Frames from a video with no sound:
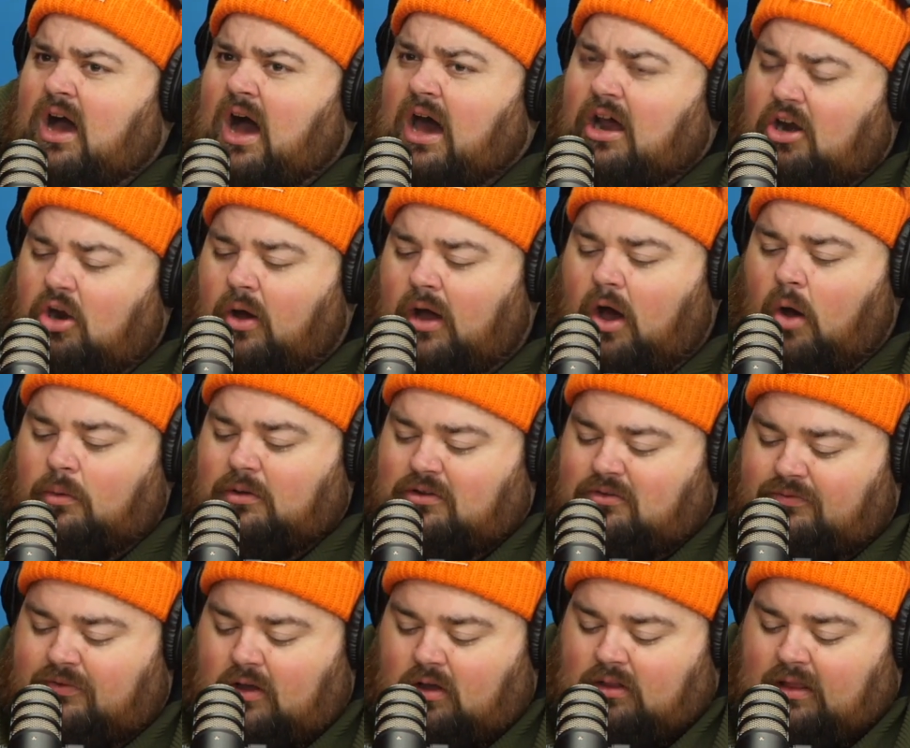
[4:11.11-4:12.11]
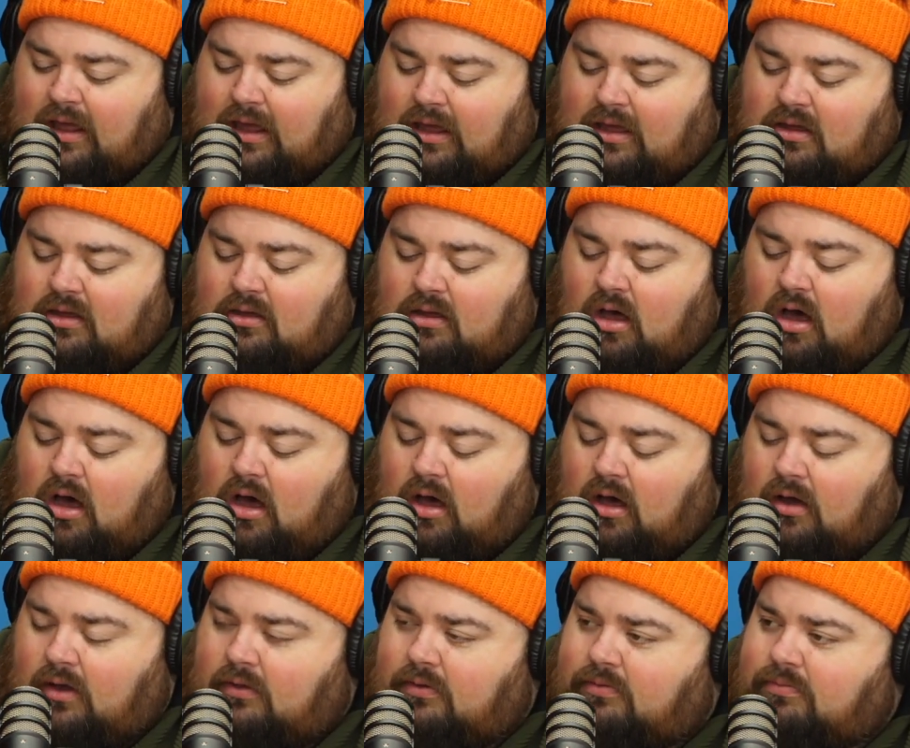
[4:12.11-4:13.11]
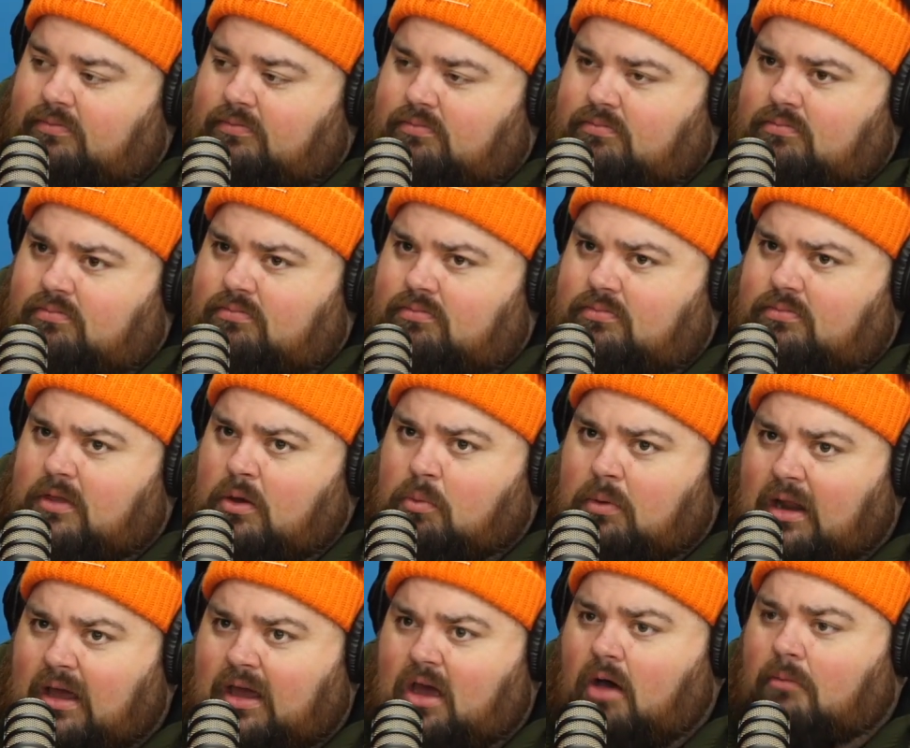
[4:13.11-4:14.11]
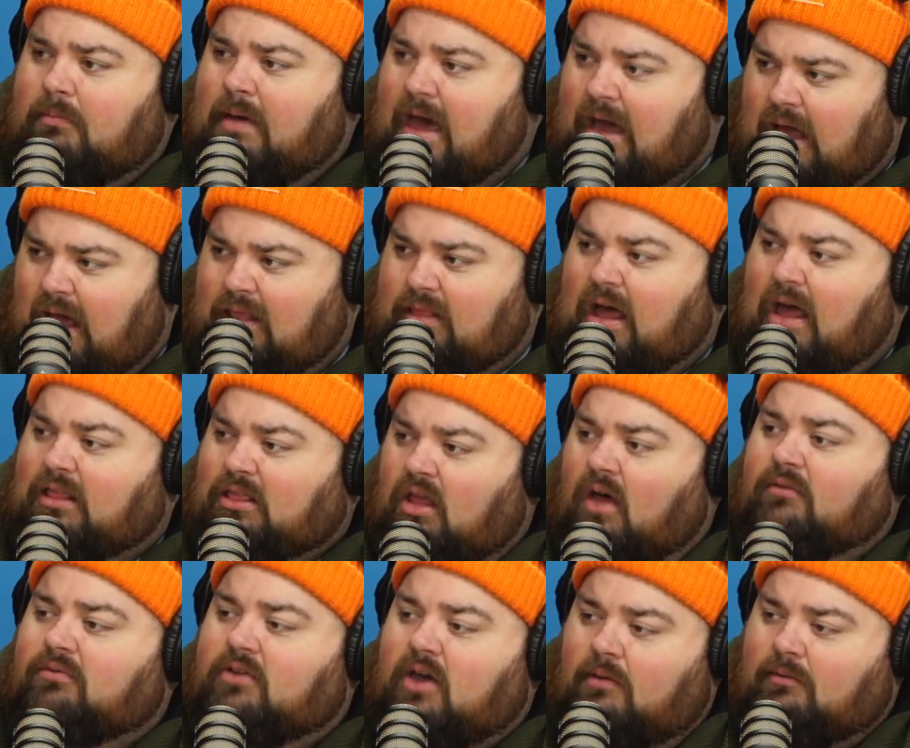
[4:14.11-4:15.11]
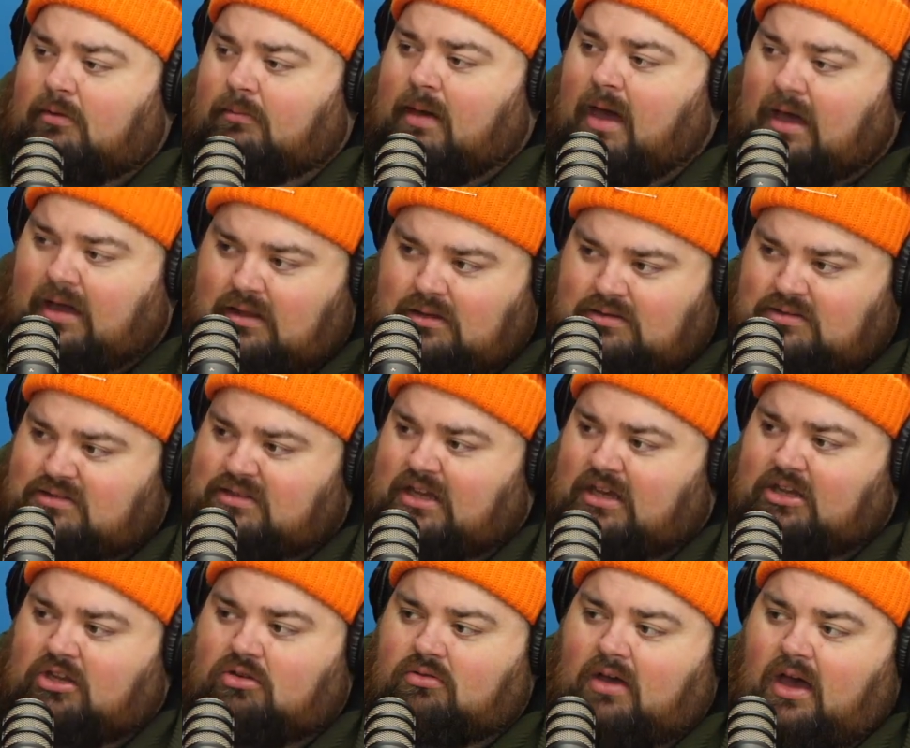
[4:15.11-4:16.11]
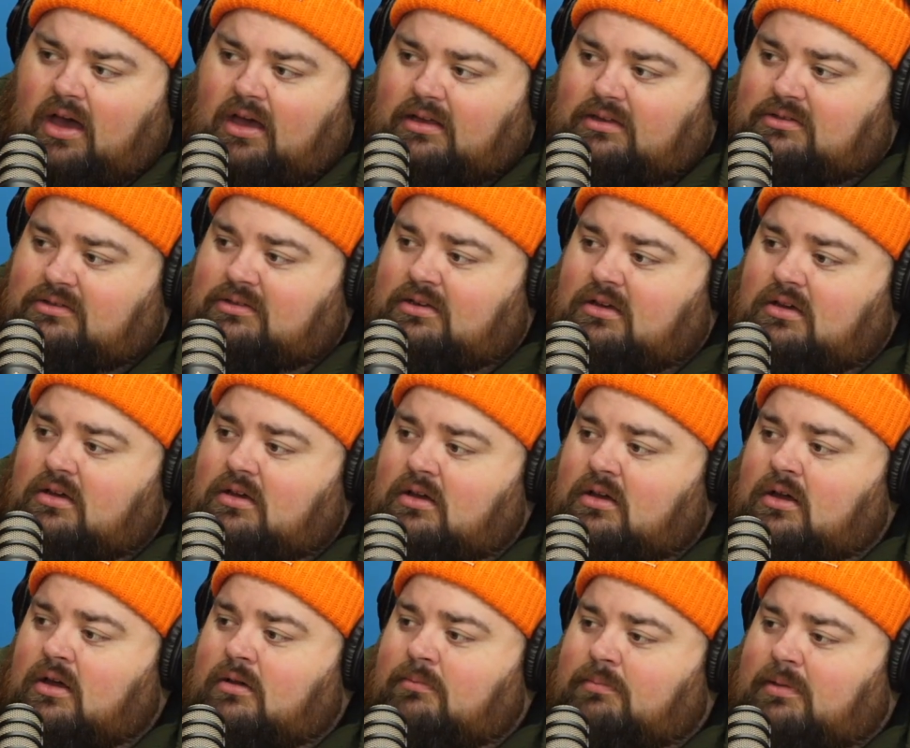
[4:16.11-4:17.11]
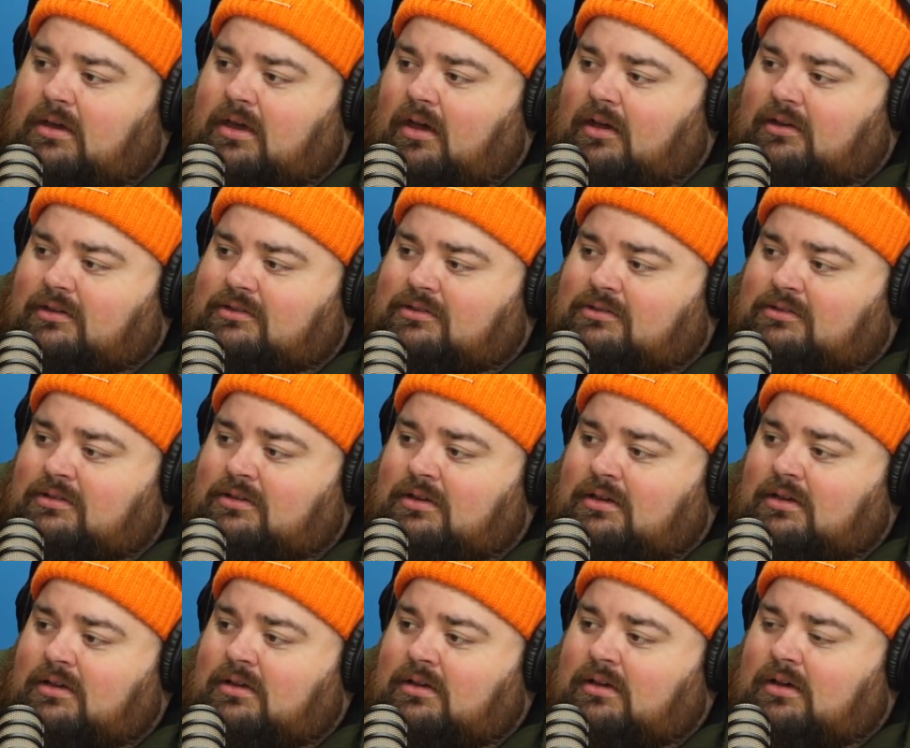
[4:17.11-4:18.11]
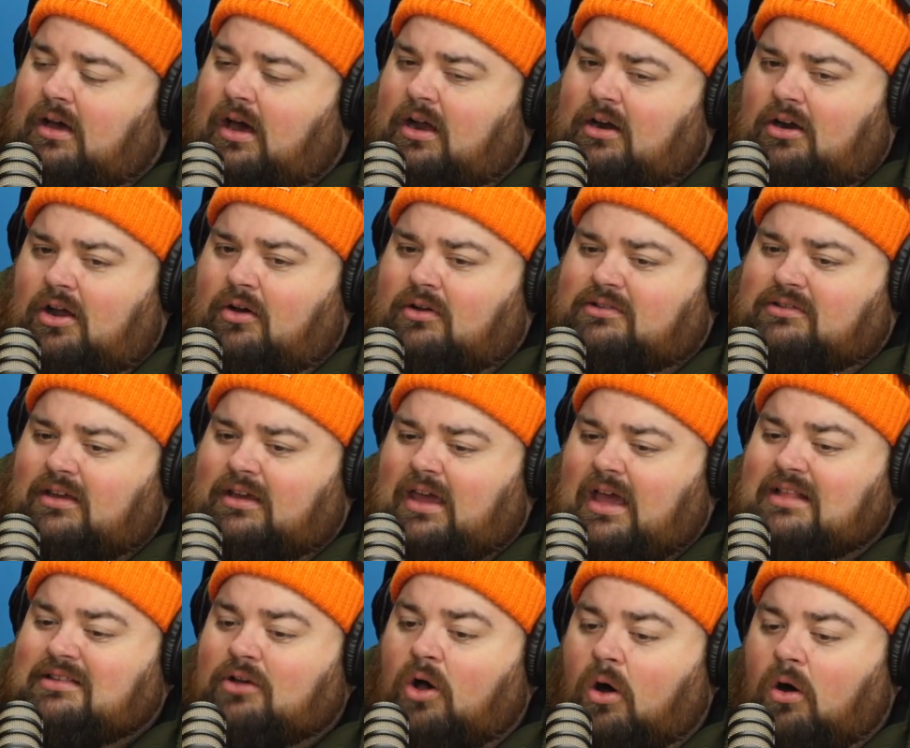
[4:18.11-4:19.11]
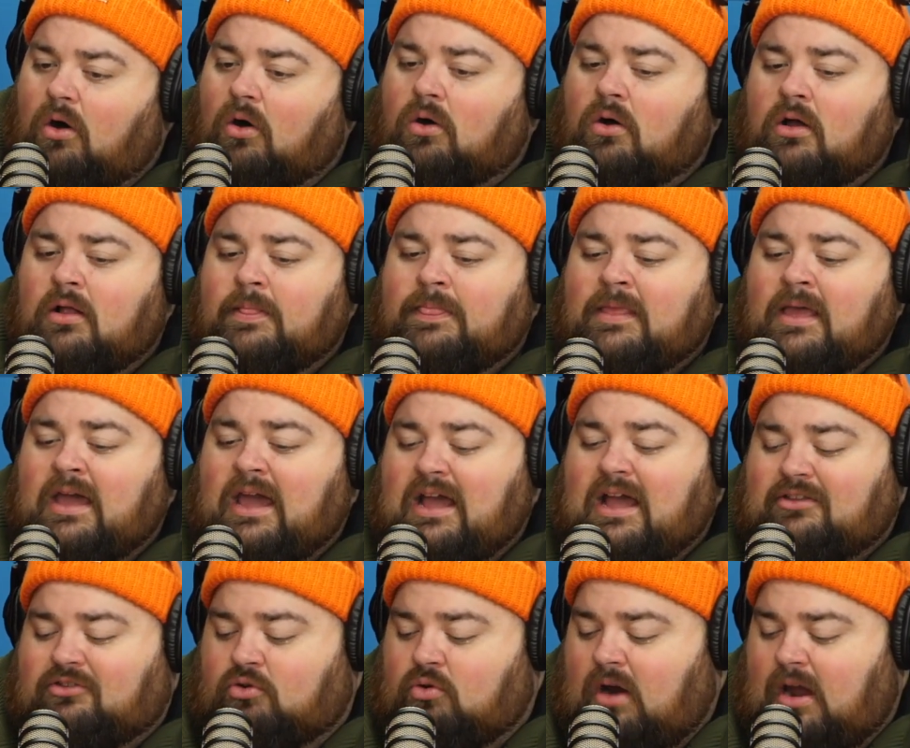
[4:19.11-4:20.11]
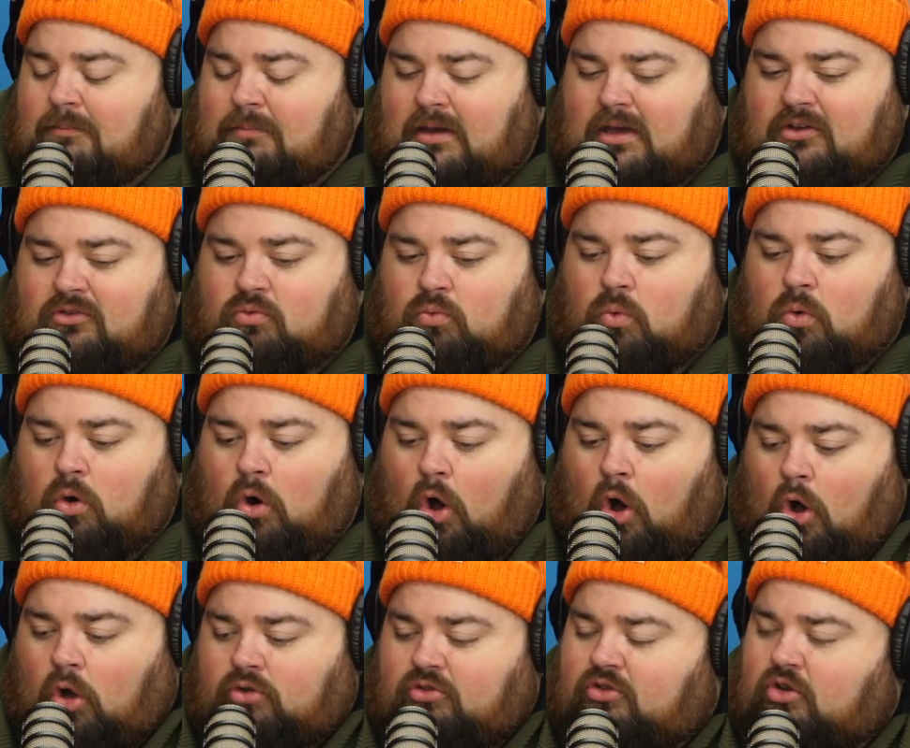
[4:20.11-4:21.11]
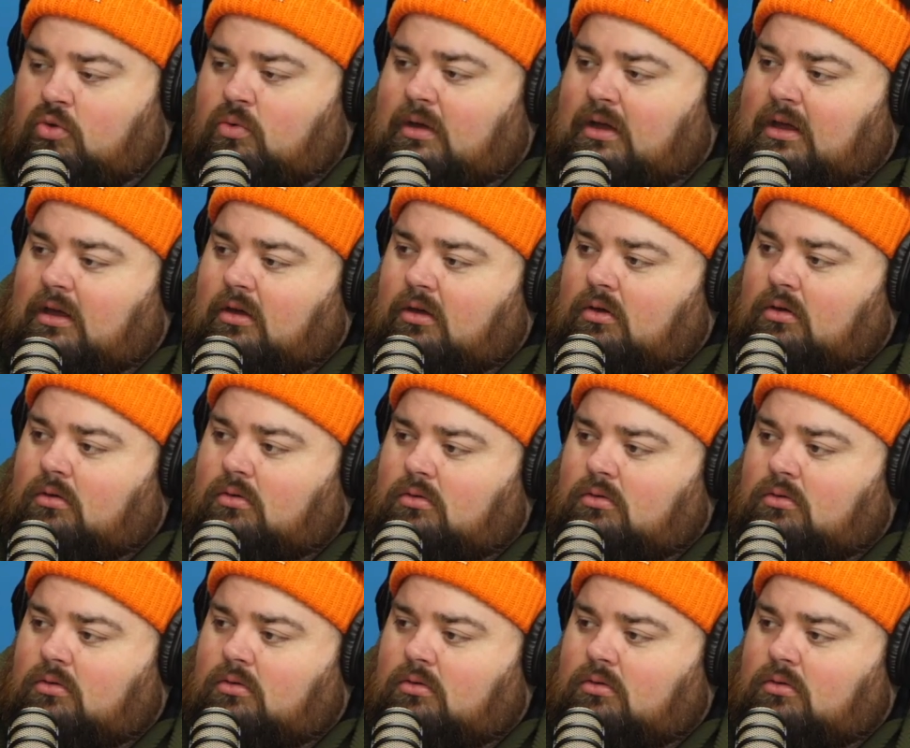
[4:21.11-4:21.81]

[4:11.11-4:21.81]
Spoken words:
I don't know, I always felt that when I come back, I love coming back and seeing you guys, because I don't know, it's great because we're all doing